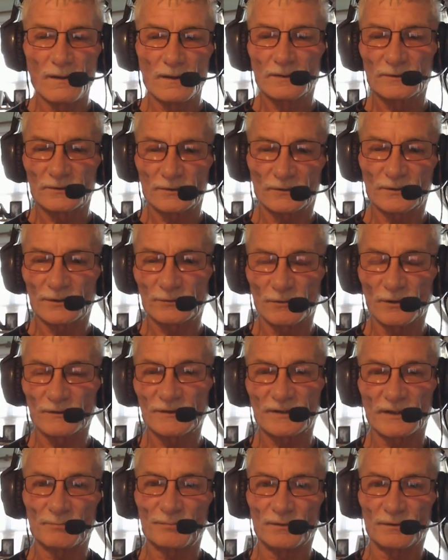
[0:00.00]
So there's a real
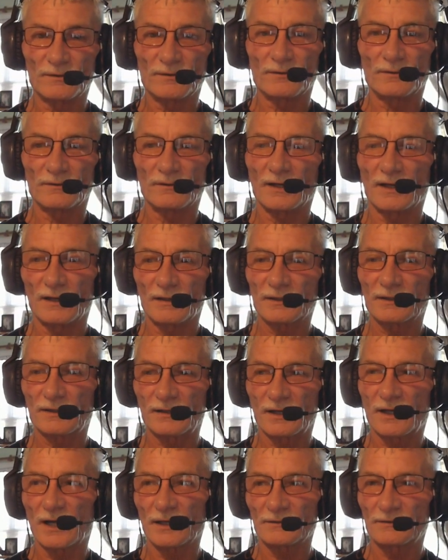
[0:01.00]
simple
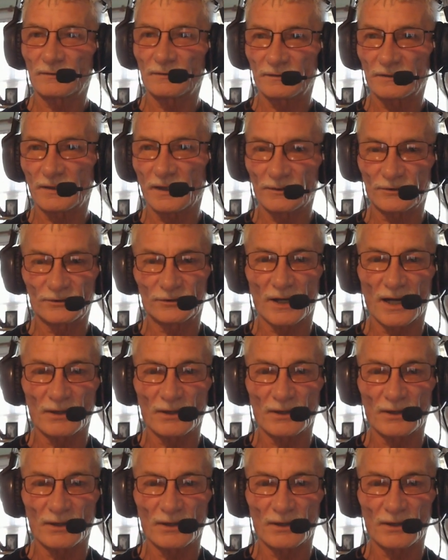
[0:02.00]
cut dry